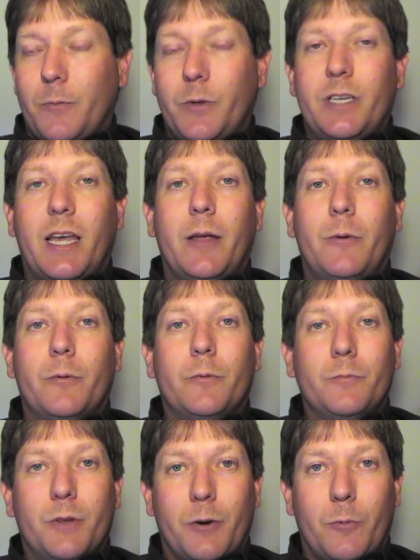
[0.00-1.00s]
We take
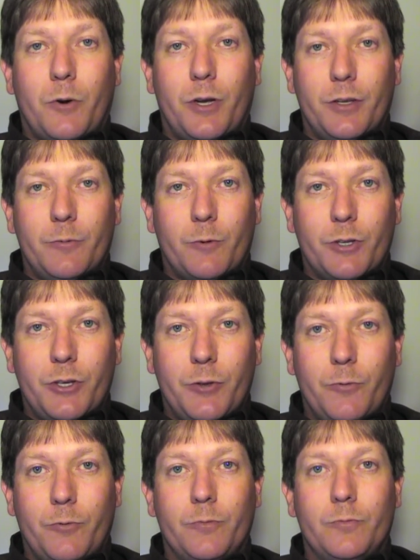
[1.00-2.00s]
what
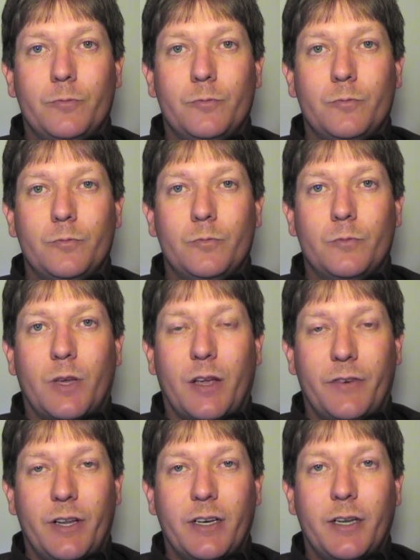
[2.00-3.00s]
you
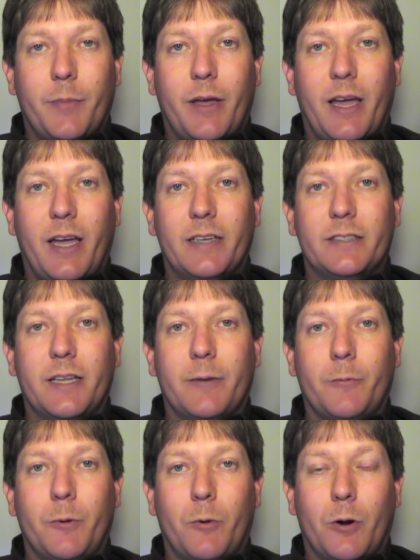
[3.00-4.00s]
have done in the past,
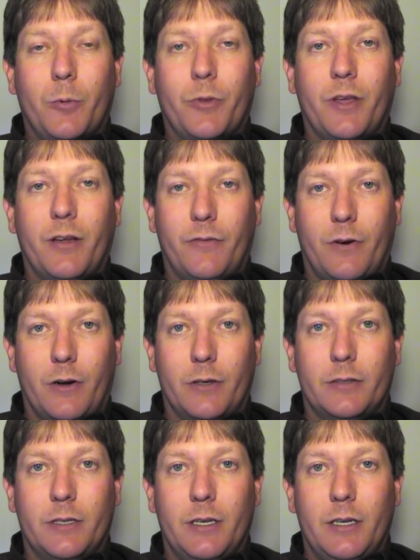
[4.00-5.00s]
and we work with that
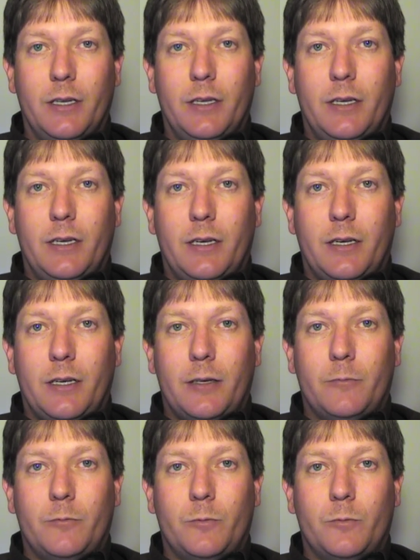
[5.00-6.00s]
first.
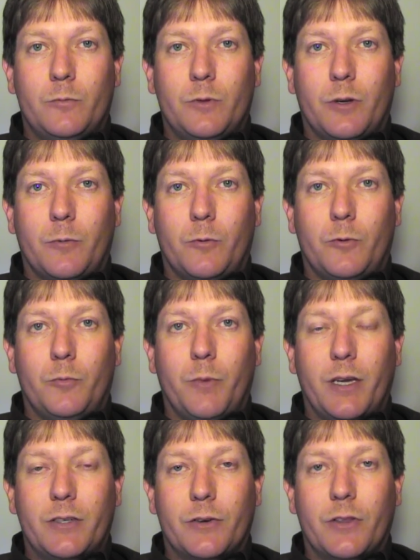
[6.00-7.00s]
We'll
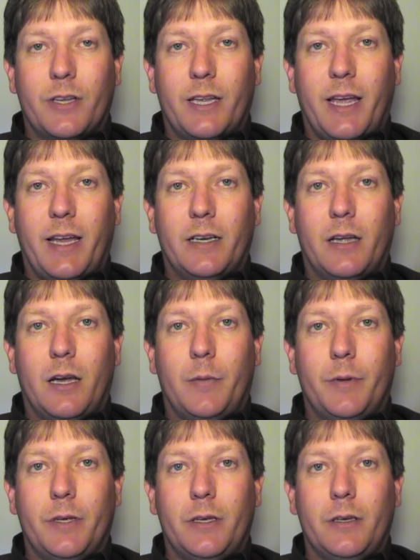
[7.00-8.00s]
make sure that the ad
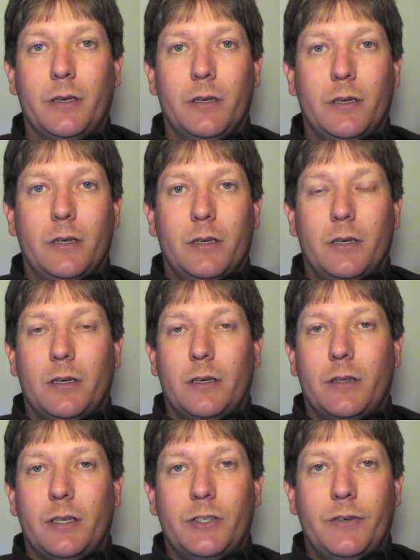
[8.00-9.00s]
copy,
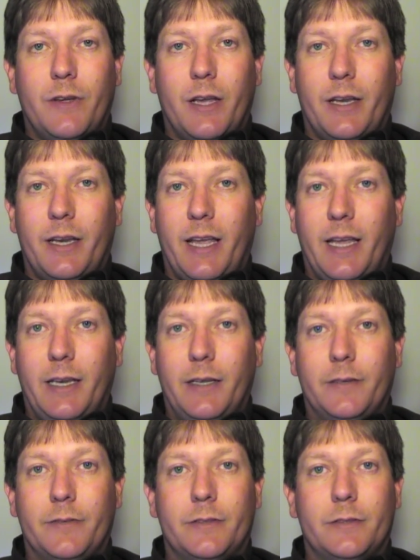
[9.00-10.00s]
that you've got
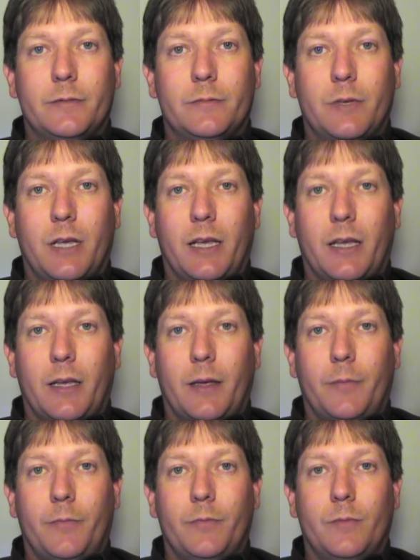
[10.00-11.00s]
negatives,
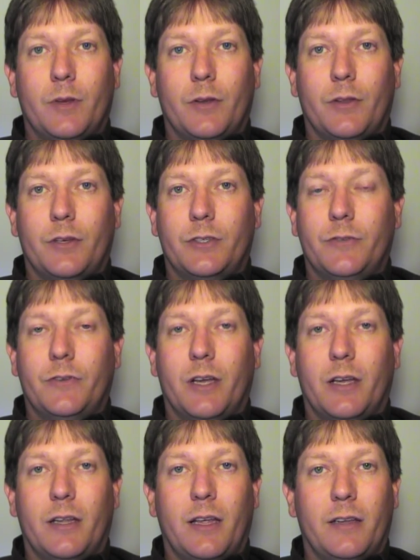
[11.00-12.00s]
that you've
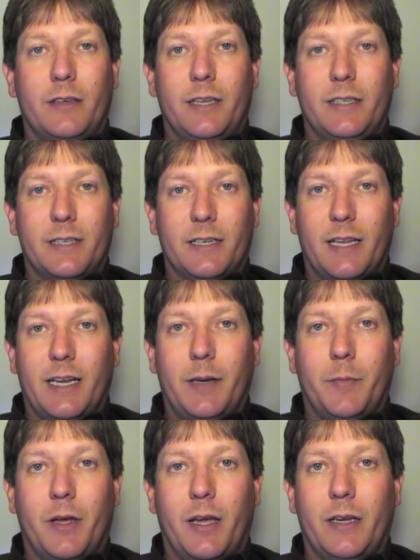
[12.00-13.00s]
got a decent
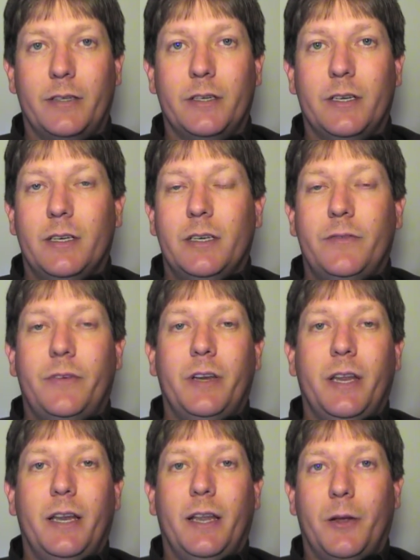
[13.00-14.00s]
landing page. If you
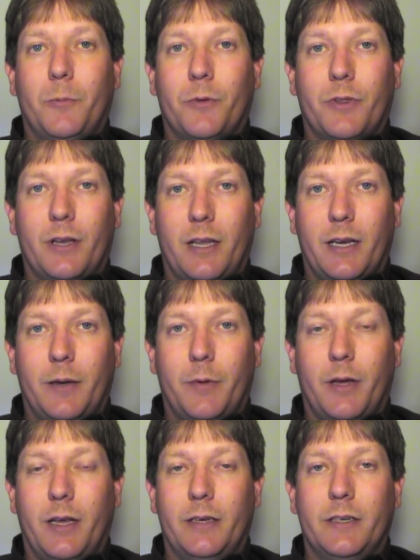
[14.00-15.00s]
need help with a landing
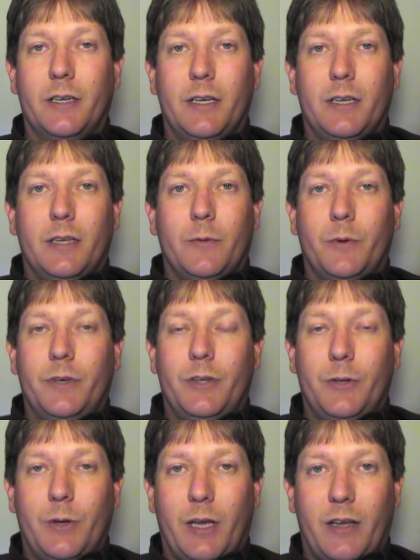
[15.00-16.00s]
page, we
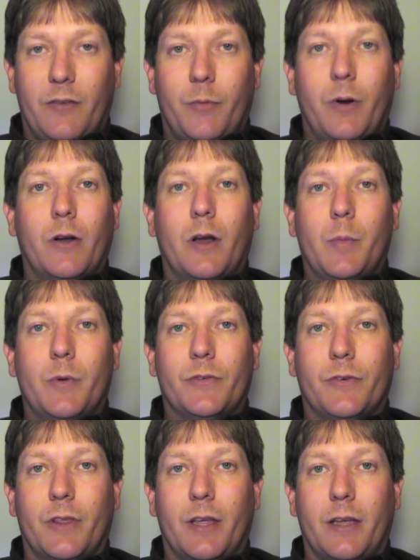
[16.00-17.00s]
do have programmers
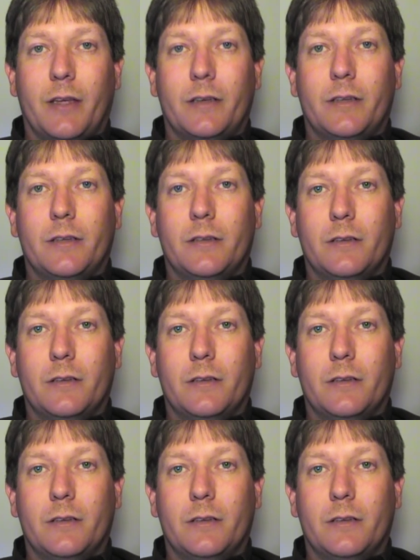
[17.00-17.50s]
for that,